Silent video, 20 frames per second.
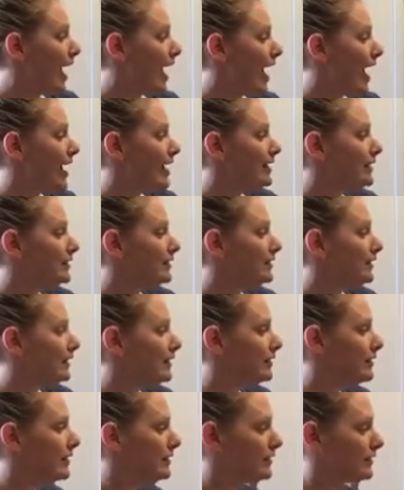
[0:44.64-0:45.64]
And
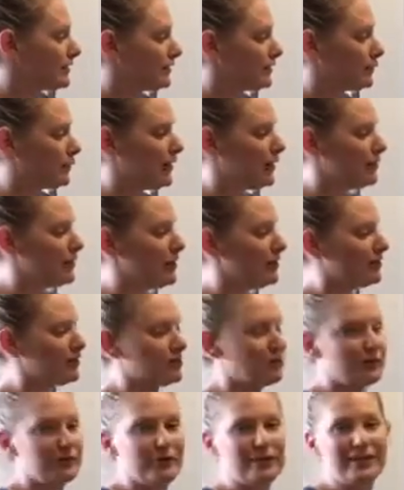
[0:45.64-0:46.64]
this Tweety Bird's a
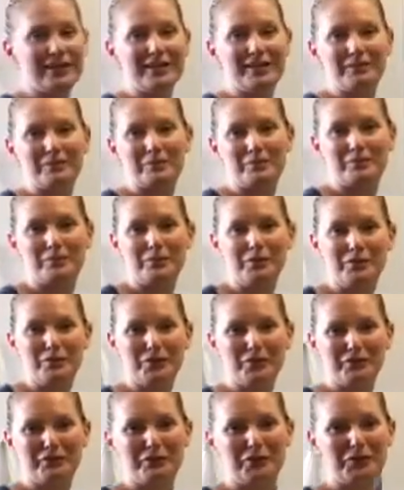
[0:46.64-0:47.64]
pretty
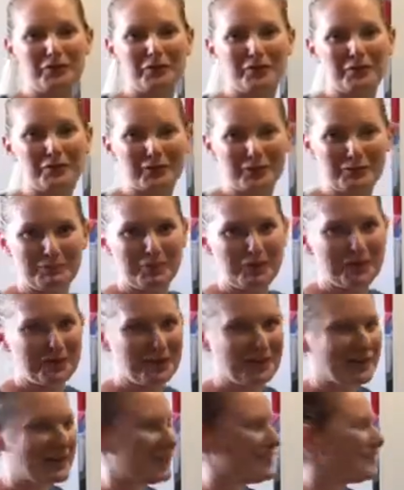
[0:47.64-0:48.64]
beautiful,
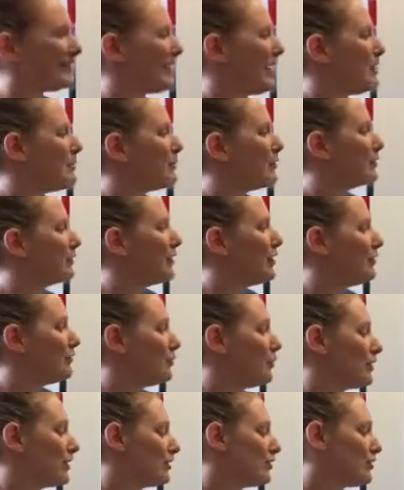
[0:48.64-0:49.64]
spot-on example of
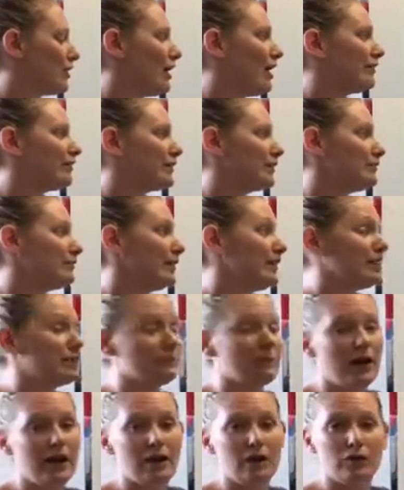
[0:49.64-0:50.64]
what a child's speech
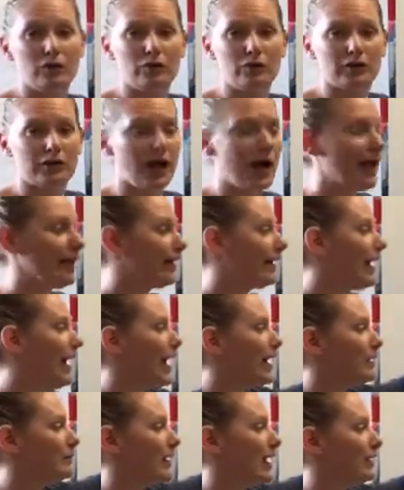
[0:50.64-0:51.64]
might look like
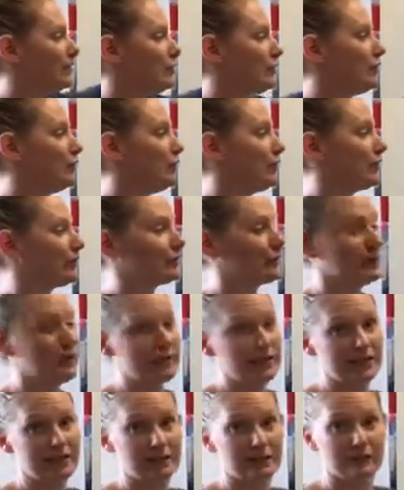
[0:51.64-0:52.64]
at about 2 to 3
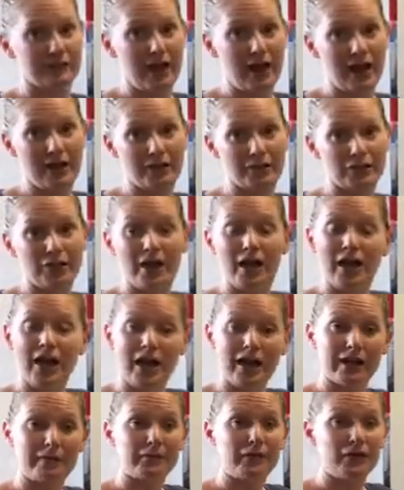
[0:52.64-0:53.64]
years of age.
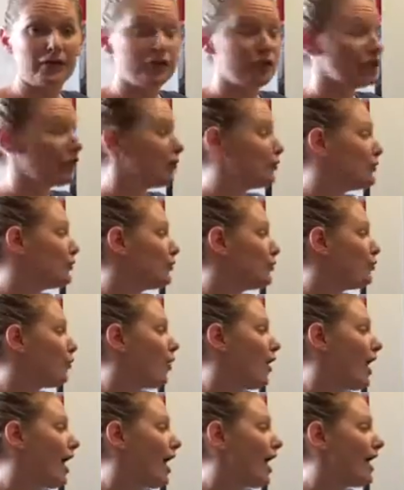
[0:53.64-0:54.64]
And I'm going to show you
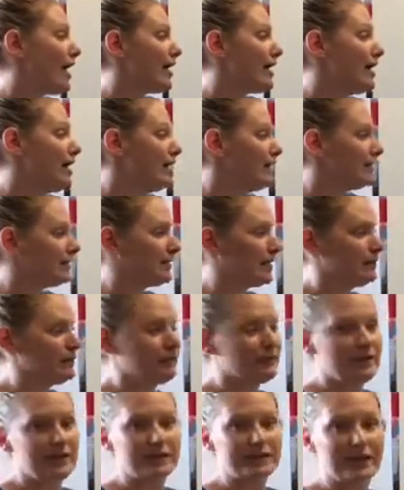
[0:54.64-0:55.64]
why some
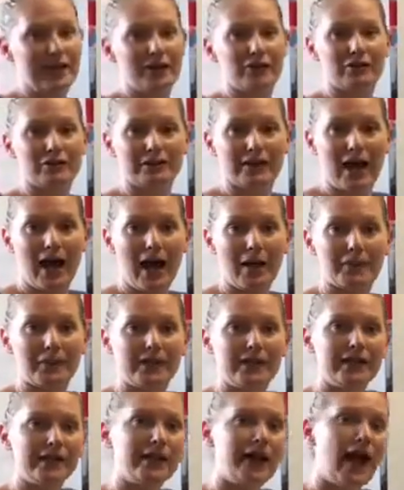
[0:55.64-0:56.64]
of these errors are
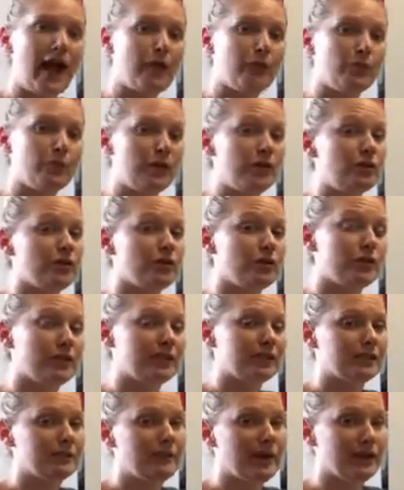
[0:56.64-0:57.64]
happening and when you could
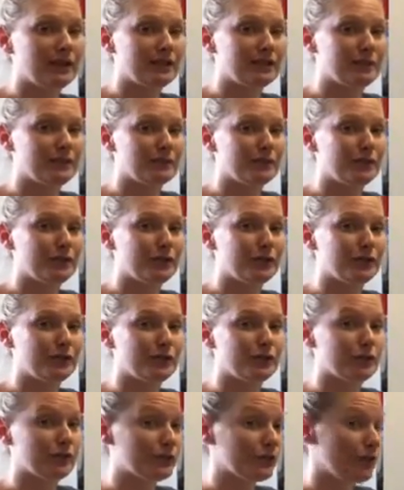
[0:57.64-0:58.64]
expect them
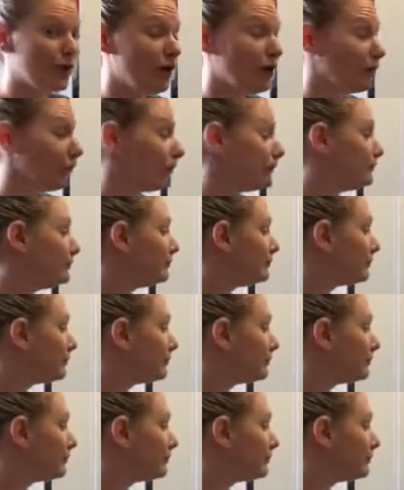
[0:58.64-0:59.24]
to resolve.